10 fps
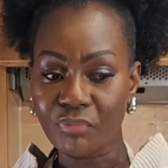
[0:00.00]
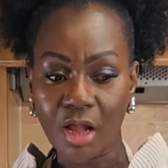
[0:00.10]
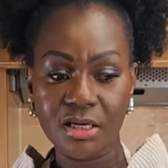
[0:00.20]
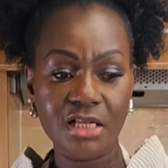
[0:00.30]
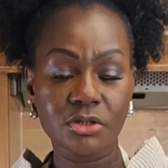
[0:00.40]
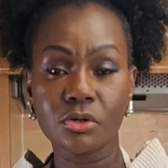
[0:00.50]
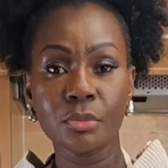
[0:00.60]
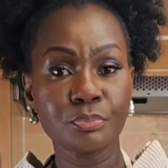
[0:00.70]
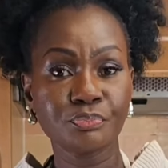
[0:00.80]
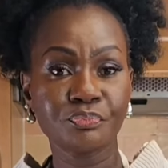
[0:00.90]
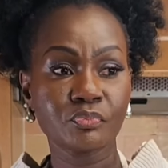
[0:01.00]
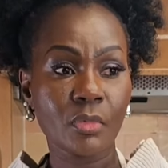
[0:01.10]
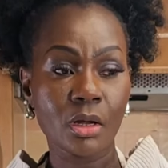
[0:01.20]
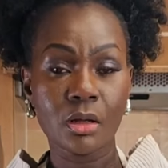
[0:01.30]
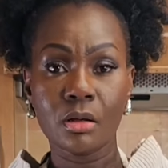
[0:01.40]
That's all.
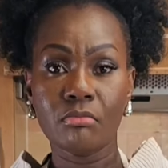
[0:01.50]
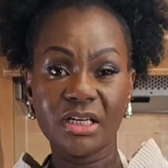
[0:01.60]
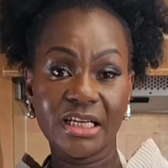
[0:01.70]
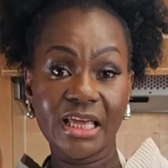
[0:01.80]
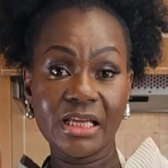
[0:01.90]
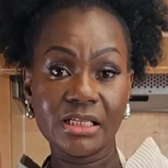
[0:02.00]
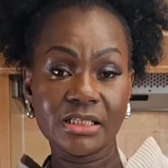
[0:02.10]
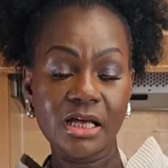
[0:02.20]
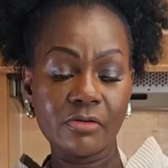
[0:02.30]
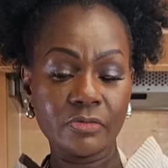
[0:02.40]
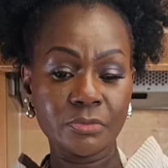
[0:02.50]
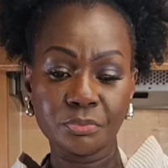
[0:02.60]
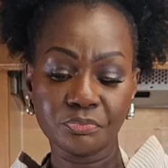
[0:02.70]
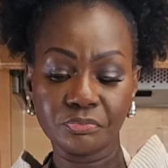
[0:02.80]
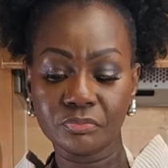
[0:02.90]
But the cake itself,
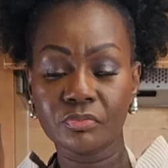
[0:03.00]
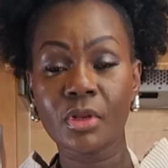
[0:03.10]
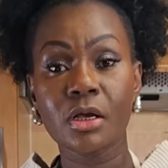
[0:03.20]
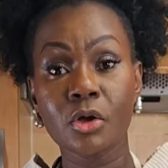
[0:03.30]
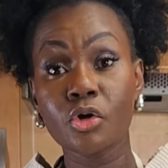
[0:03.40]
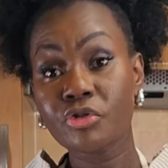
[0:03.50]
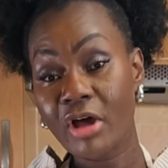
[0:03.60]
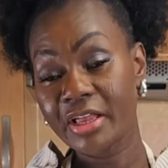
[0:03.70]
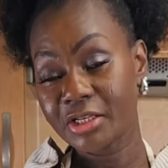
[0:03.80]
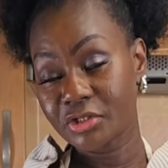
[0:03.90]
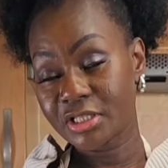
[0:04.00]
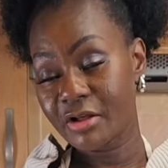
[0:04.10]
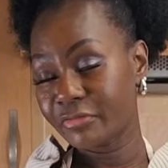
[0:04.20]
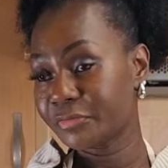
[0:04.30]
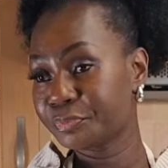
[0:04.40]
go try it
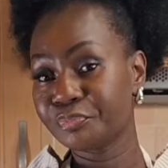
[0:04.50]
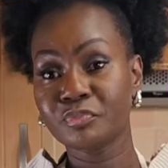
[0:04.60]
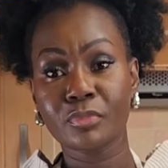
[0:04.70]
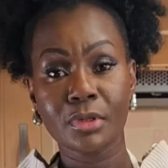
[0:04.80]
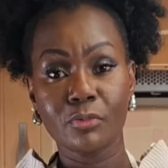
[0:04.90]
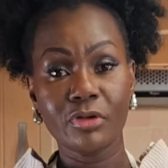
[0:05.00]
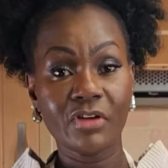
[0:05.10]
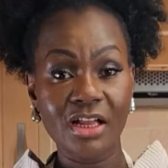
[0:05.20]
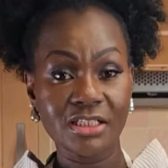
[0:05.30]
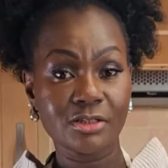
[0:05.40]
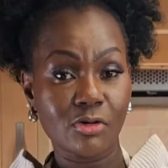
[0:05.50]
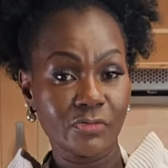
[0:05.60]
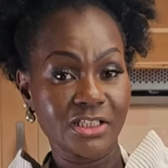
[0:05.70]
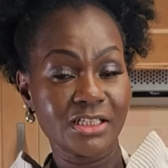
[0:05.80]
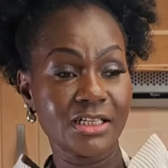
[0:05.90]
yourself. We've had this
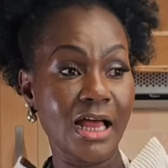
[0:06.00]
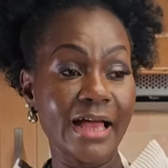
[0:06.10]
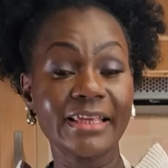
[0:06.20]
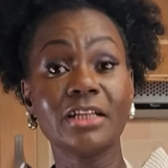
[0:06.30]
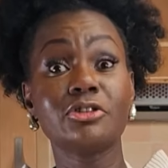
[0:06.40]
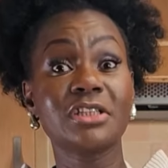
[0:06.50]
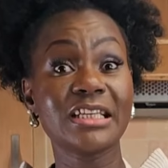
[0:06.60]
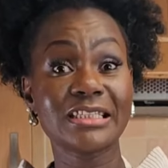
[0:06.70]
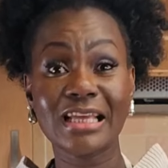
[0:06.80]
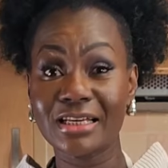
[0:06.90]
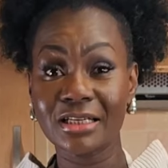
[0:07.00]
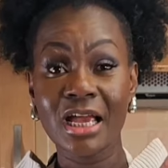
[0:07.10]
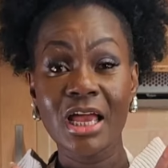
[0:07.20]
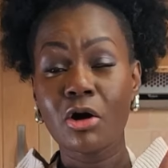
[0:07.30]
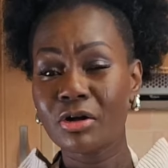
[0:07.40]
conversation. I get to taste, and
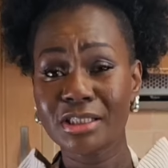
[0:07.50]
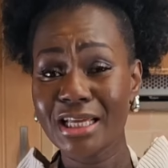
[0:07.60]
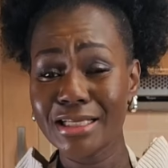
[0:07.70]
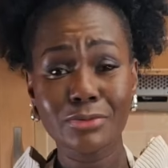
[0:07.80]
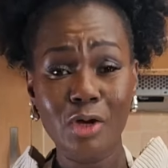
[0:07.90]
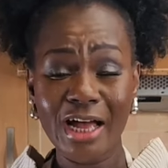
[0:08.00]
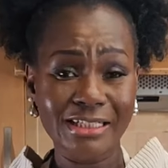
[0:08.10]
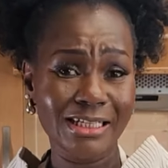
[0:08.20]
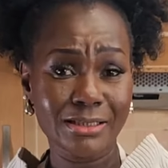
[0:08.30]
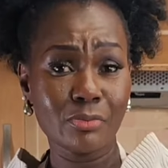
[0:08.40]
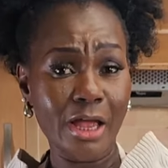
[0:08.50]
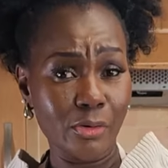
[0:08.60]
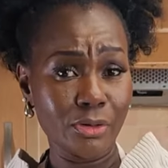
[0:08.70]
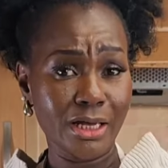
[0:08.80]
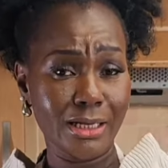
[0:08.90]
on days where I taste my
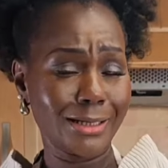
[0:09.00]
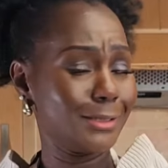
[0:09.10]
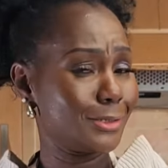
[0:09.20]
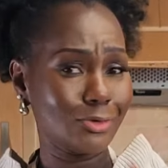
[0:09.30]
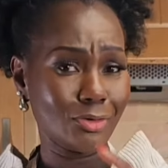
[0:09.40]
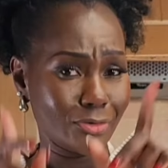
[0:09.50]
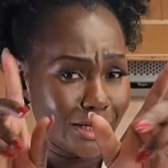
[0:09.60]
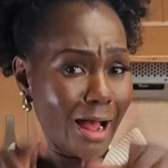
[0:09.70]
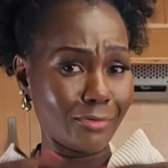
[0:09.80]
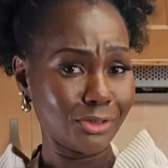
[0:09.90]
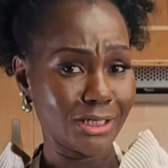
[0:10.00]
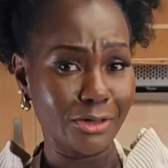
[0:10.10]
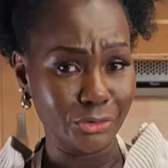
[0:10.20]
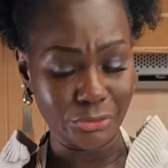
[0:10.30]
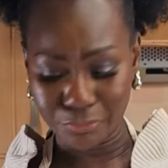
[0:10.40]
own cake and it's not great, I will
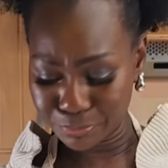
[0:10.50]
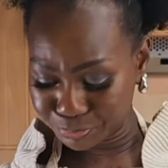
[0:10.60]
tell you.